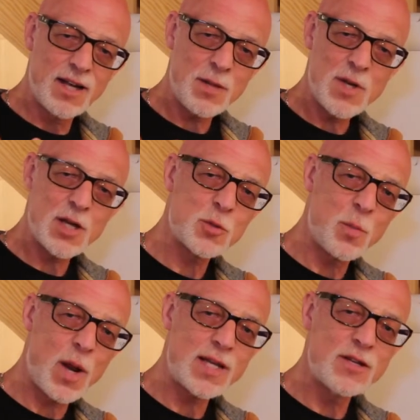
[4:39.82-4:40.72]
let me
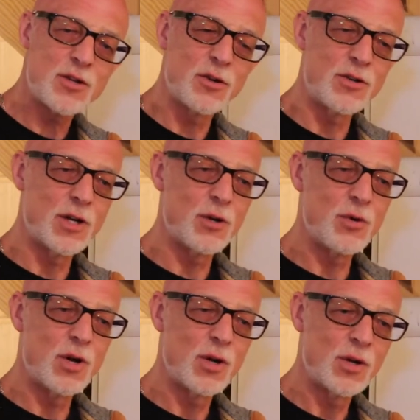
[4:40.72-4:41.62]
explain to
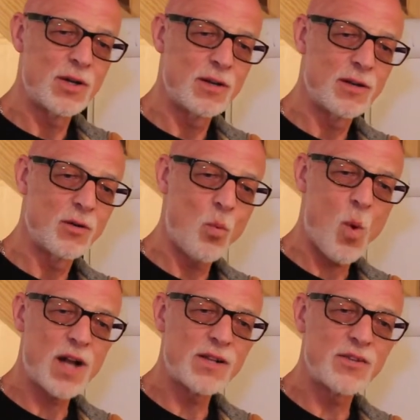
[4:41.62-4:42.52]
you
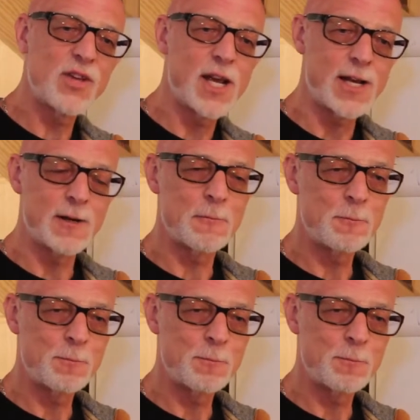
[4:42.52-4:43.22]
one thing.